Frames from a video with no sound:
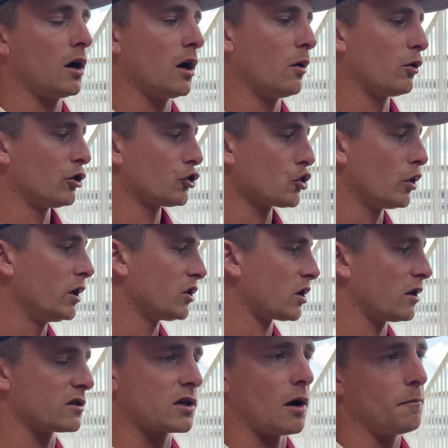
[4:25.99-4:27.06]
Uh, we're enjoying each
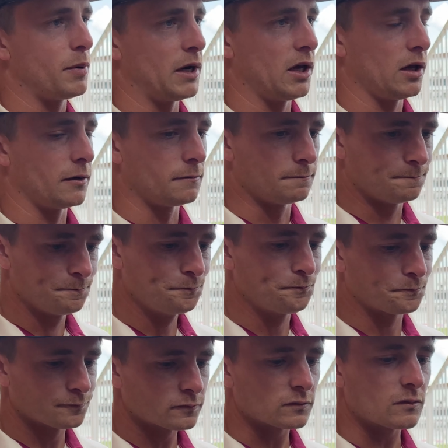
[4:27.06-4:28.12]
other's company, and
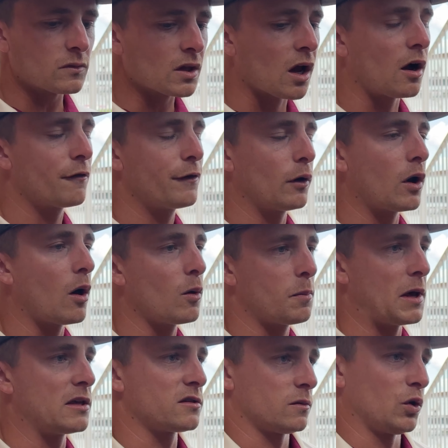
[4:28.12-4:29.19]
I feel like we're
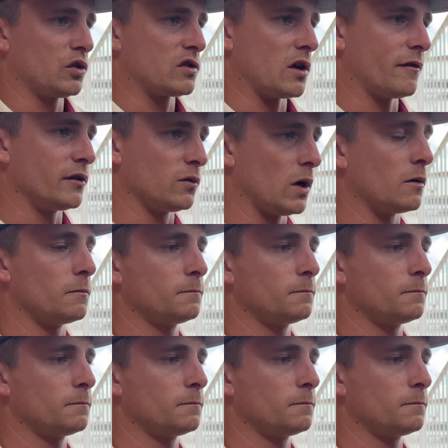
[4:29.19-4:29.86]
playing some good stuff as well.